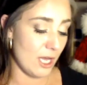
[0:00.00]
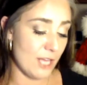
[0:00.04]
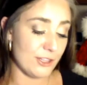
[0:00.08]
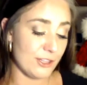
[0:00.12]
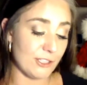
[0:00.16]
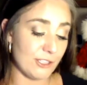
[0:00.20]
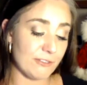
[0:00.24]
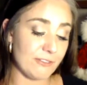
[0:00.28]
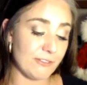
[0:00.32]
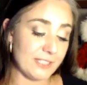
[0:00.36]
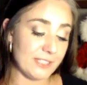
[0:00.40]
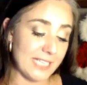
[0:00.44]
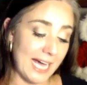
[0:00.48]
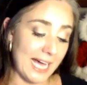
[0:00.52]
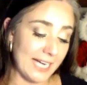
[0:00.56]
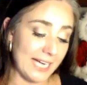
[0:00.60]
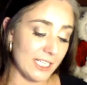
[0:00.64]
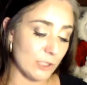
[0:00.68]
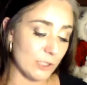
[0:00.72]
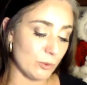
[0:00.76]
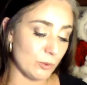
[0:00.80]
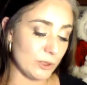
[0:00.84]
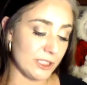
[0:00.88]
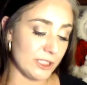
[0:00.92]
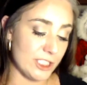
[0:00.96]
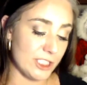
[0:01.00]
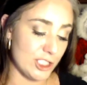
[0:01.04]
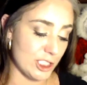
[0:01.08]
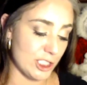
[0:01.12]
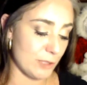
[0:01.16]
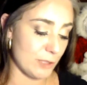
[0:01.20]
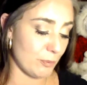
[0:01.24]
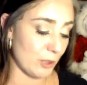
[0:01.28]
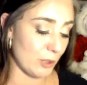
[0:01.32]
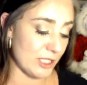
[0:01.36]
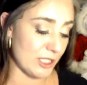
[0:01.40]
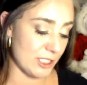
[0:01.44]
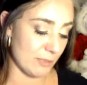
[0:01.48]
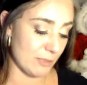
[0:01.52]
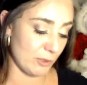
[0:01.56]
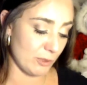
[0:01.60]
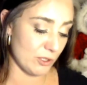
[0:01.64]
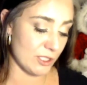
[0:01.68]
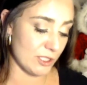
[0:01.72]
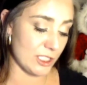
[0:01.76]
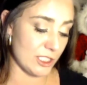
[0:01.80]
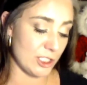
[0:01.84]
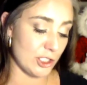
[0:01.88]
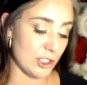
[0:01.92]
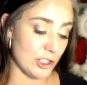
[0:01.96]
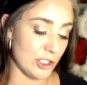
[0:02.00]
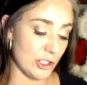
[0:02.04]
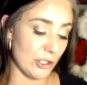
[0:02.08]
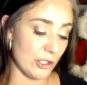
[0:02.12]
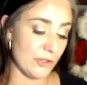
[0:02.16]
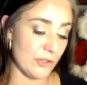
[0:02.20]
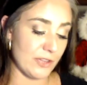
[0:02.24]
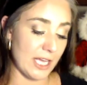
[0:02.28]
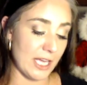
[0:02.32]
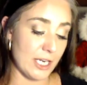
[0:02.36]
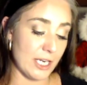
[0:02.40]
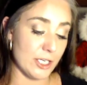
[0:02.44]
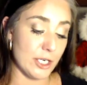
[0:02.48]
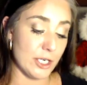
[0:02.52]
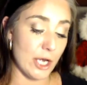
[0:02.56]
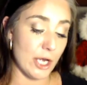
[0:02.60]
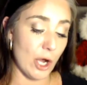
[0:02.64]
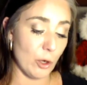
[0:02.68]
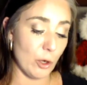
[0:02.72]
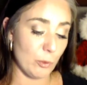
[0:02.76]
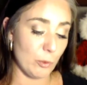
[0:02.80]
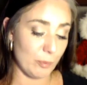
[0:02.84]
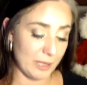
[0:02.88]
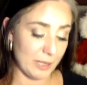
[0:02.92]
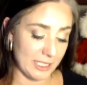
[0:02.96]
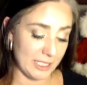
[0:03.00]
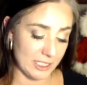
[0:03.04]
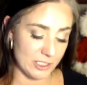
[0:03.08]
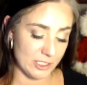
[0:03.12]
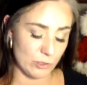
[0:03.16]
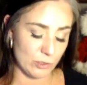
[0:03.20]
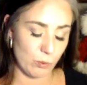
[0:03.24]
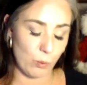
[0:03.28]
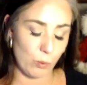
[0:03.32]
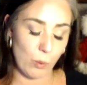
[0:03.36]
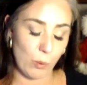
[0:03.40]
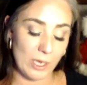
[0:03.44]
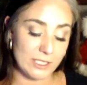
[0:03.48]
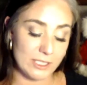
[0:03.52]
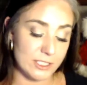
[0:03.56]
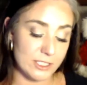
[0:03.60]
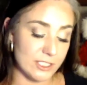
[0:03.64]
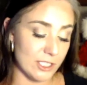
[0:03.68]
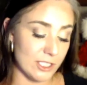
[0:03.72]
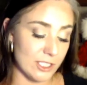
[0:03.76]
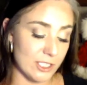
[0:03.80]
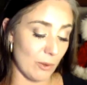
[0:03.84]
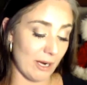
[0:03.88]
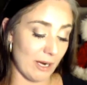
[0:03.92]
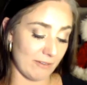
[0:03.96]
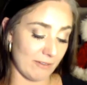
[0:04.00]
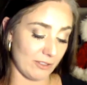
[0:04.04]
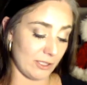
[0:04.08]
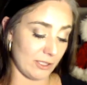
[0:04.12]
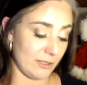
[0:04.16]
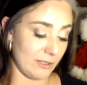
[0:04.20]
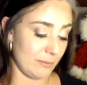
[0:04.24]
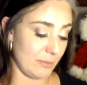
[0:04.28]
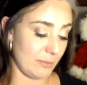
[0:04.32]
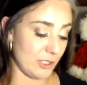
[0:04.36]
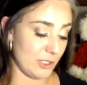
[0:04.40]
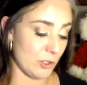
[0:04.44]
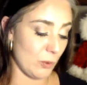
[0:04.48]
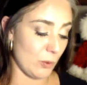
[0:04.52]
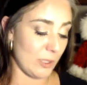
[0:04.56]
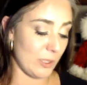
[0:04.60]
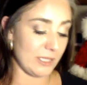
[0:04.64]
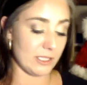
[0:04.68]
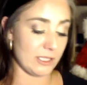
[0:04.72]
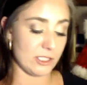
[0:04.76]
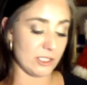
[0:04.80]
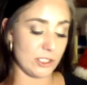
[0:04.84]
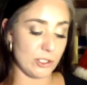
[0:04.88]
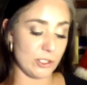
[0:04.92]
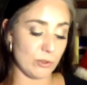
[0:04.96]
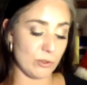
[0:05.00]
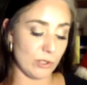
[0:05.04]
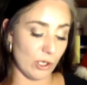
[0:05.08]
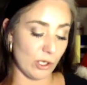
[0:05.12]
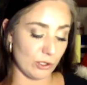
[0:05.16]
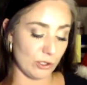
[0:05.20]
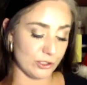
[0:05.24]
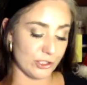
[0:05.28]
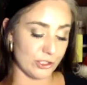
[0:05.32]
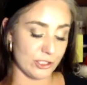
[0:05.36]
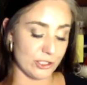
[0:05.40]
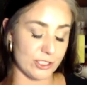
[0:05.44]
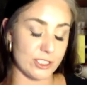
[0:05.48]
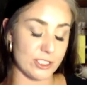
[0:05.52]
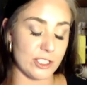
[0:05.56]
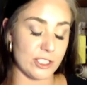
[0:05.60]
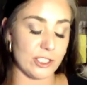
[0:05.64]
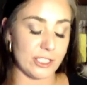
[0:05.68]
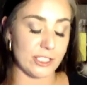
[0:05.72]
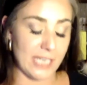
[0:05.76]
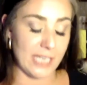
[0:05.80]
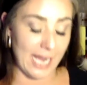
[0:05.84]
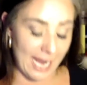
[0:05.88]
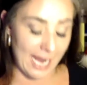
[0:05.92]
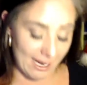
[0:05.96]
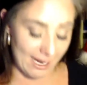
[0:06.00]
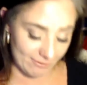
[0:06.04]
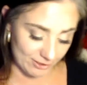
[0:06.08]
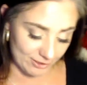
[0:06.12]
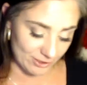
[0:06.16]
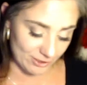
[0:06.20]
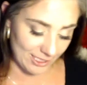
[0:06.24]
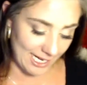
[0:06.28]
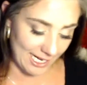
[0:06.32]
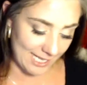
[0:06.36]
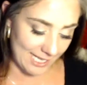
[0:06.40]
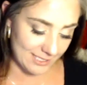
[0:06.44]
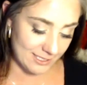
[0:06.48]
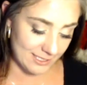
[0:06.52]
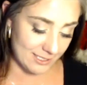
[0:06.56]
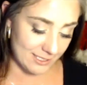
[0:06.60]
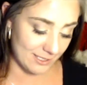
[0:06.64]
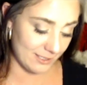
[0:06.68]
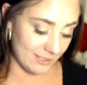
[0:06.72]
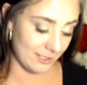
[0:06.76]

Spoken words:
Their fanatic religious principles ensured that no peace whatsoever between the two cultures could ever last.